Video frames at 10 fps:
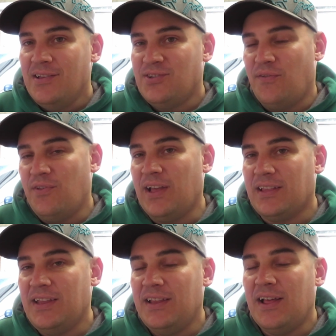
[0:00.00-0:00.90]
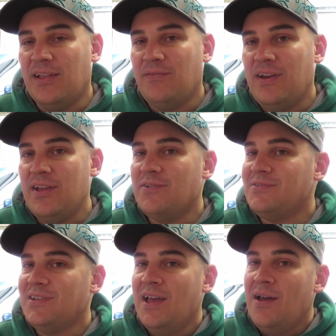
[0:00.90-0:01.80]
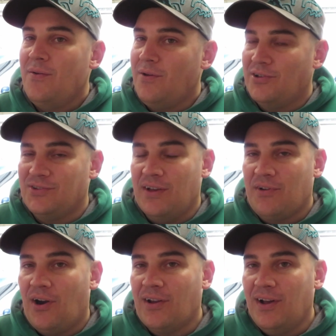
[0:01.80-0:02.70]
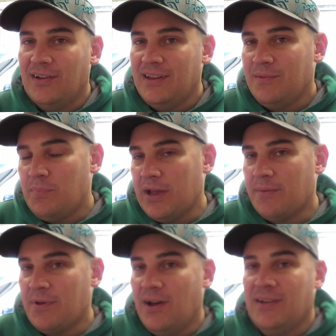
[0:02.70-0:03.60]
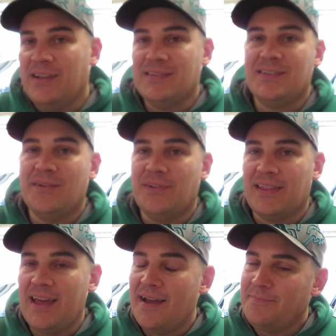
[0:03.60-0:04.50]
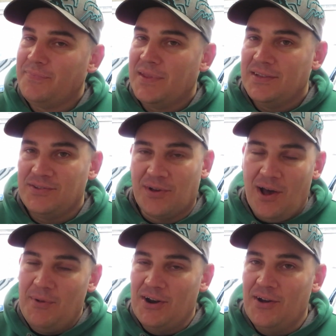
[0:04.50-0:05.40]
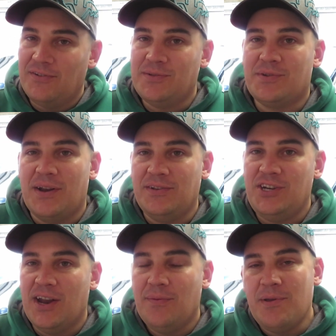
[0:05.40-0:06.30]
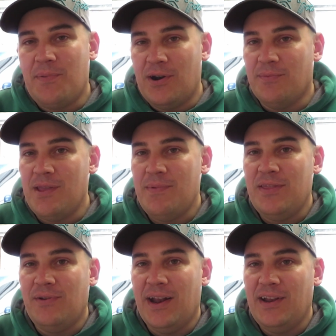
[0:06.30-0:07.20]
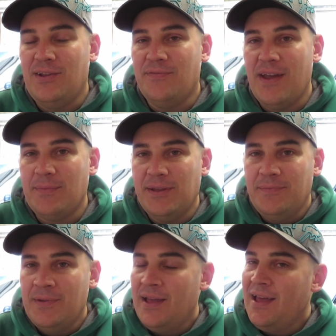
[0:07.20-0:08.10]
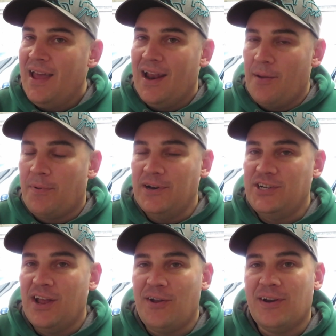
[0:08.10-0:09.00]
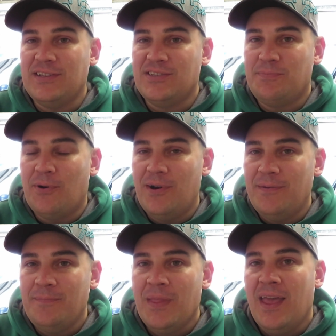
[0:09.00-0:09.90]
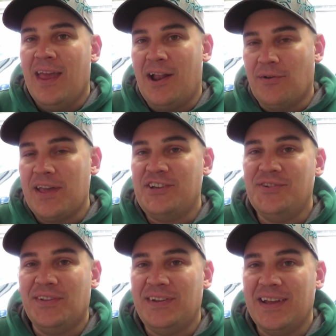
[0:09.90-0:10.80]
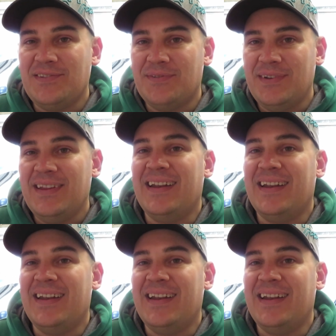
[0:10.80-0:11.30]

So if you like the detailing videos, we also have car content, pickup content, stuff like that. So come on over, subscribe to the channel, be part of the MeanBee 392 family. And I appreciate all you guys' support. And I'll catch you on the next one.